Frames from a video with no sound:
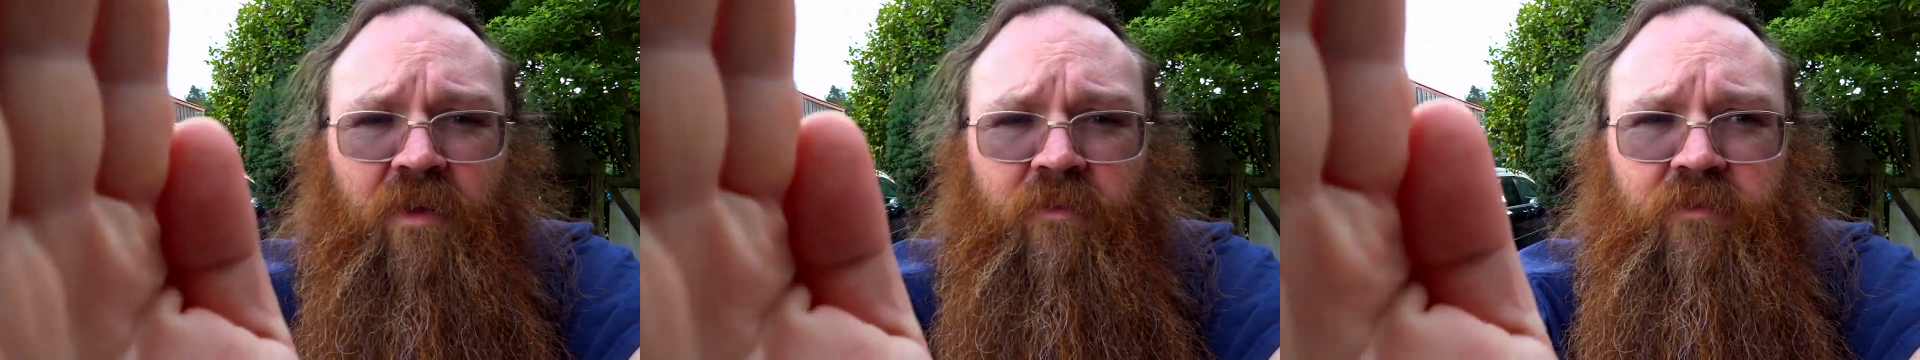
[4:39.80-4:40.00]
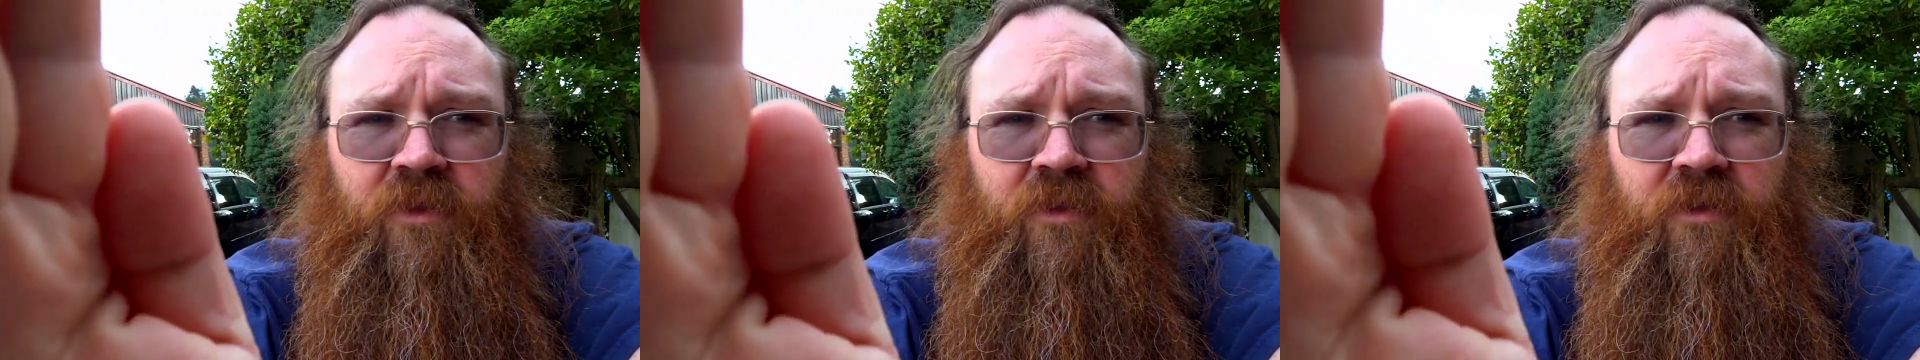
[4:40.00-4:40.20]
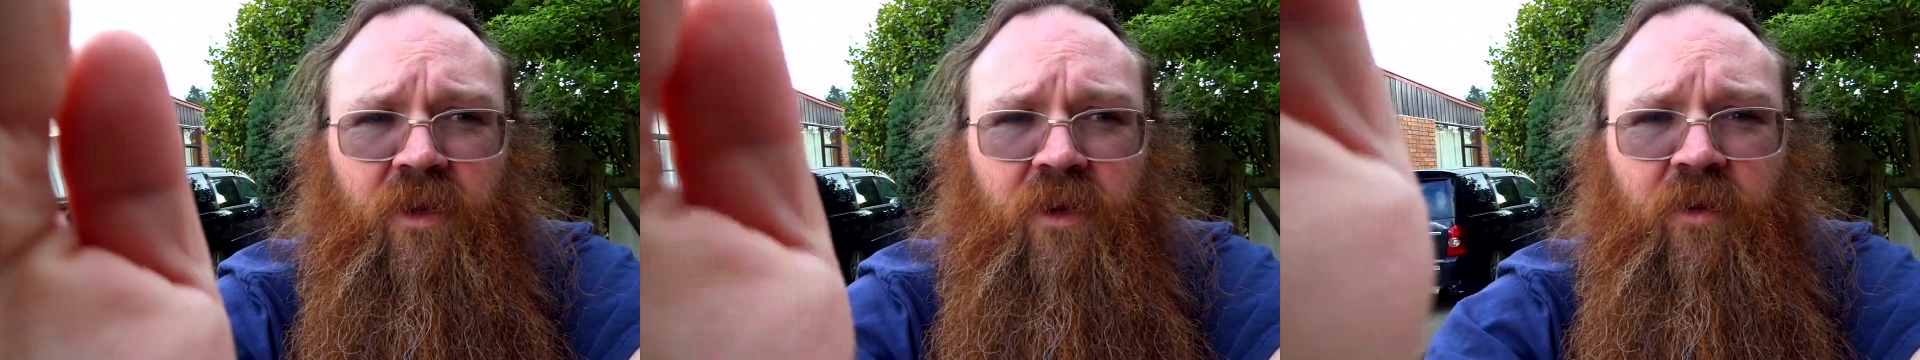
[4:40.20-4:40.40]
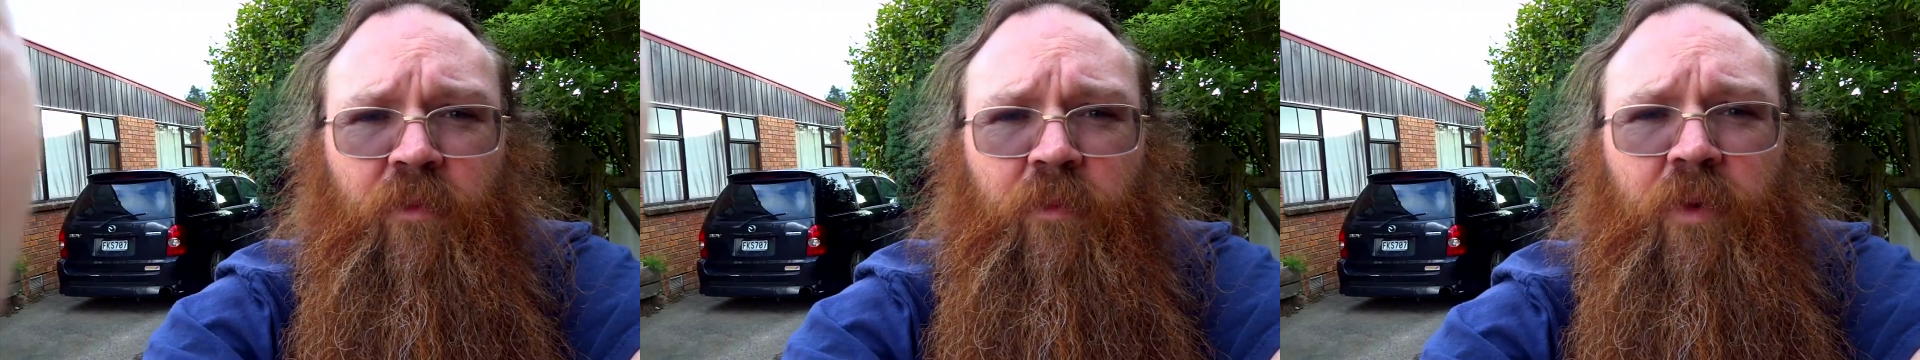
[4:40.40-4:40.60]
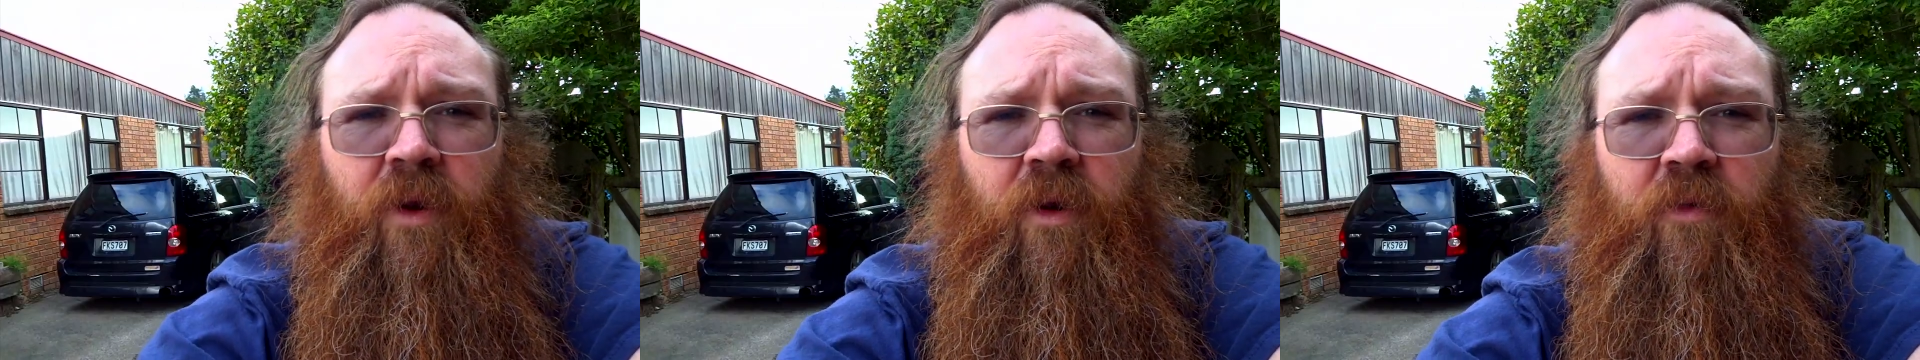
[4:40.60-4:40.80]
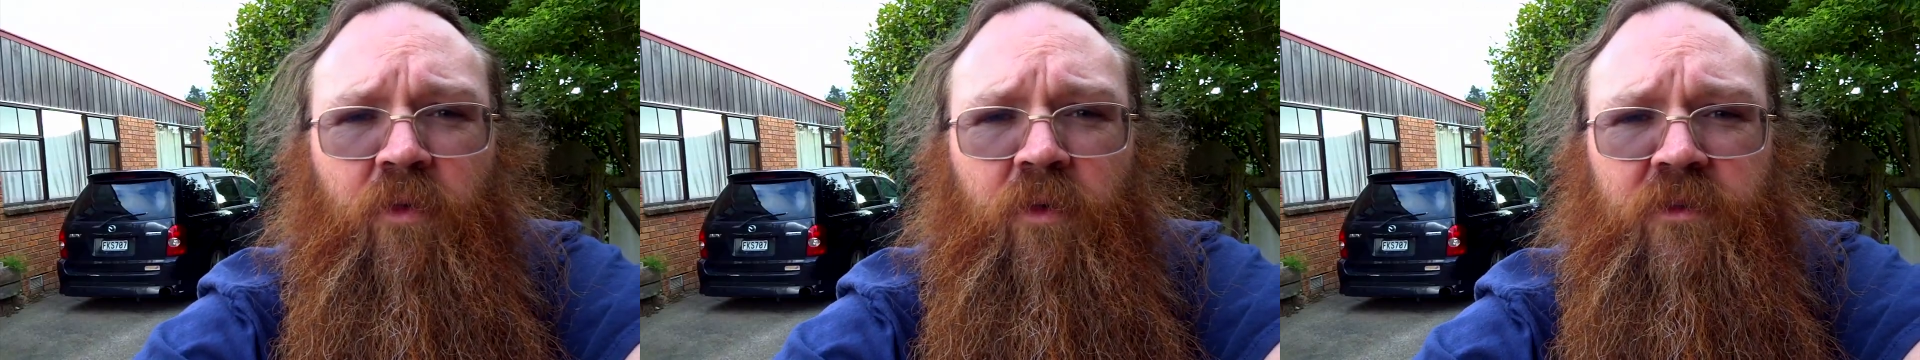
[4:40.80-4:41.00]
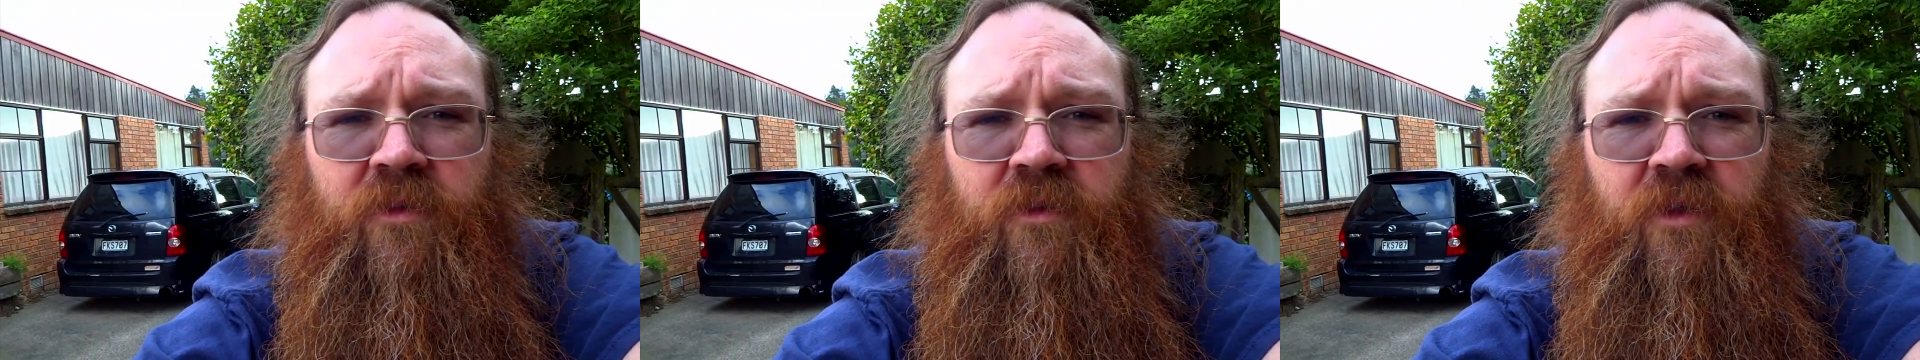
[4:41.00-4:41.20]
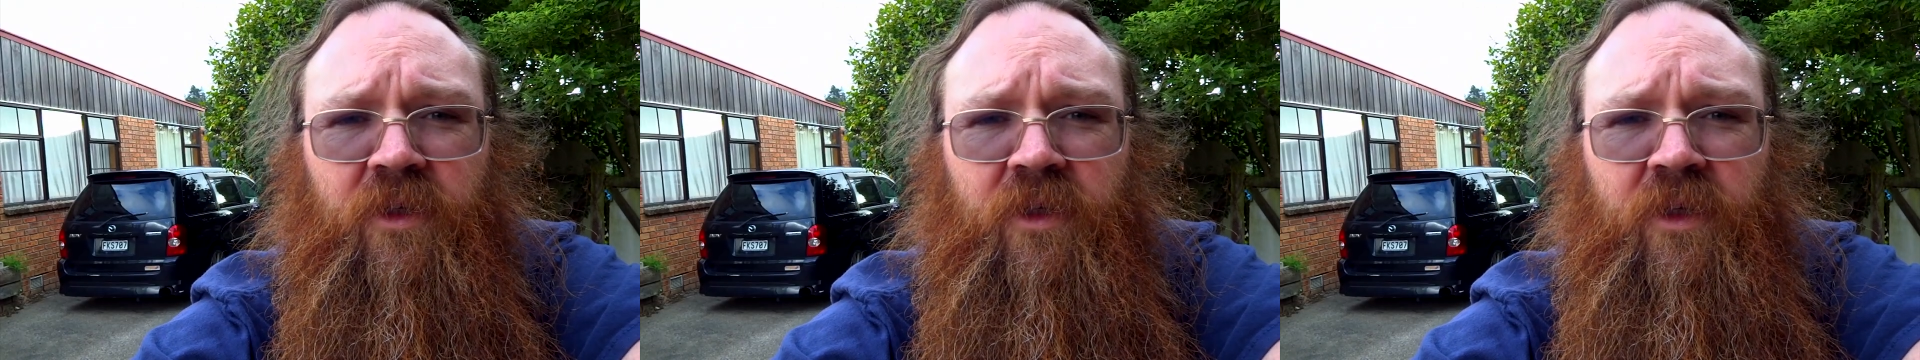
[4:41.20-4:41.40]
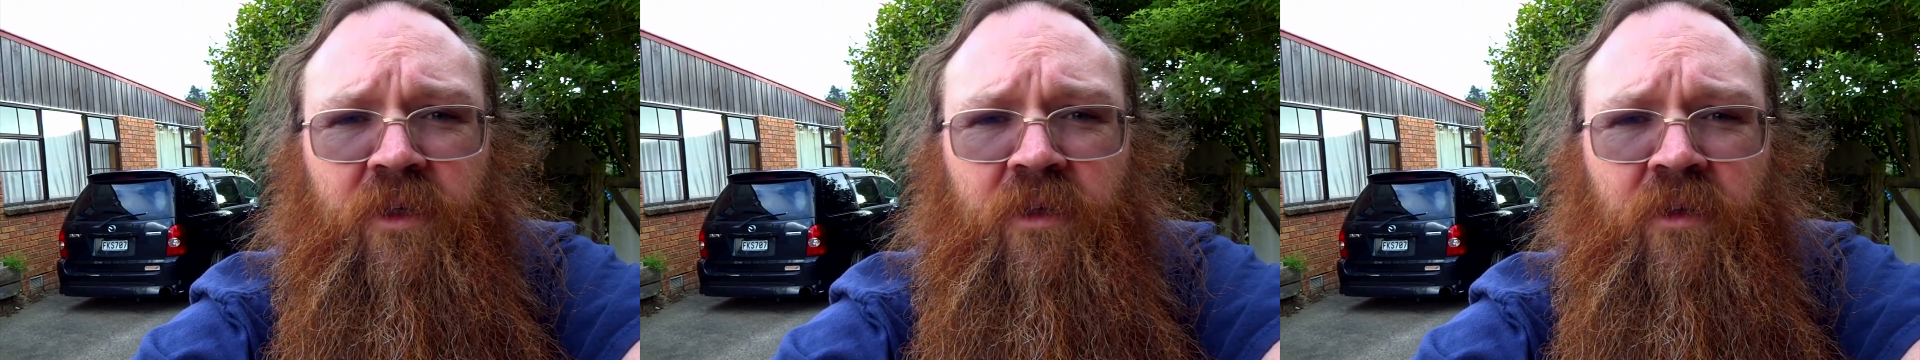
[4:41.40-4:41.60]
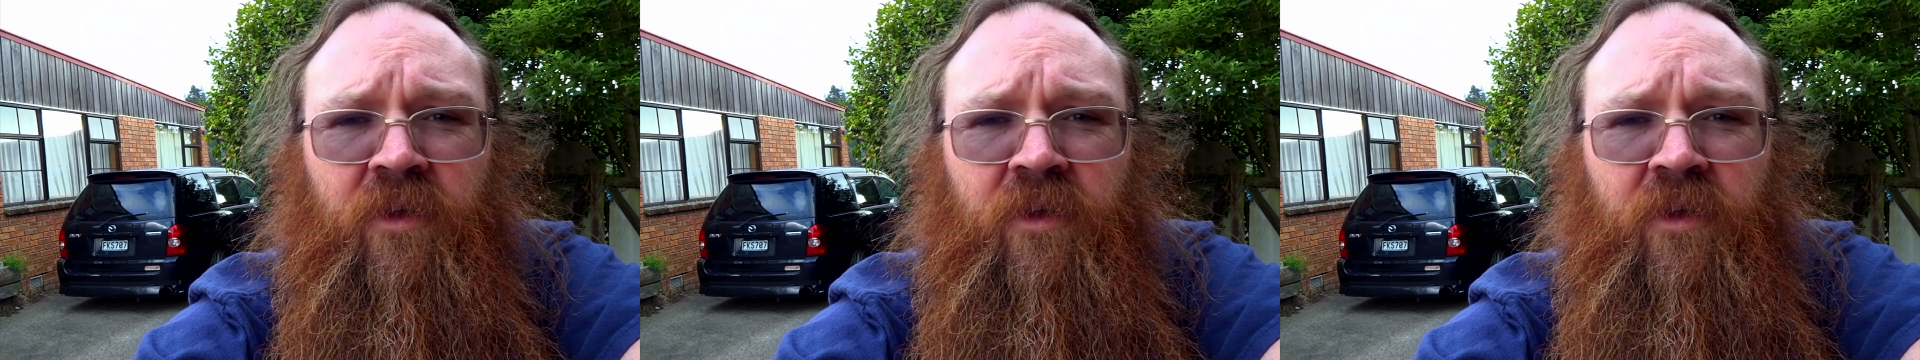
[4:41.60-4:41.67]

Just a little bit across the